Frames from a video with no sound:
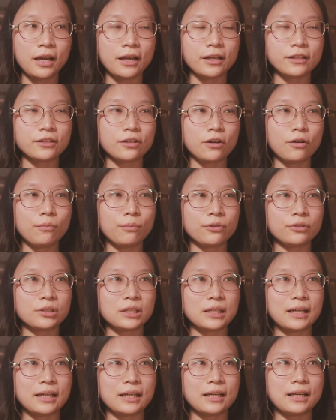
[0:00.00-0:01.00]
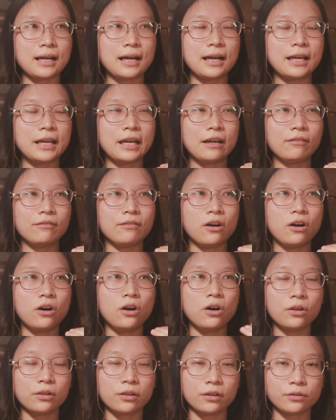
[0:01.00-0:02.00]
It's almost like I have
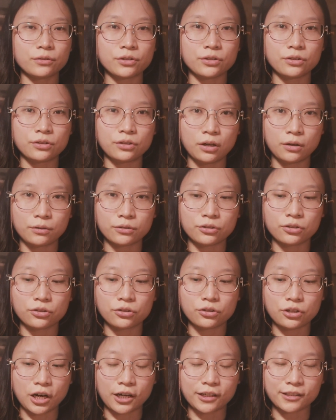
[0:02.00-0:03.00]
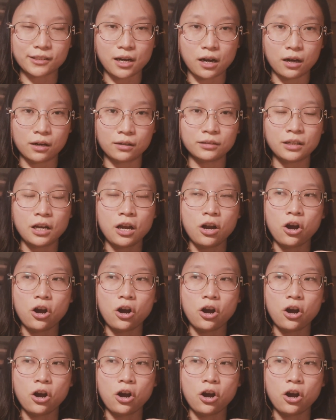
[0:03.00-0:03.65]
all those notes jotted down,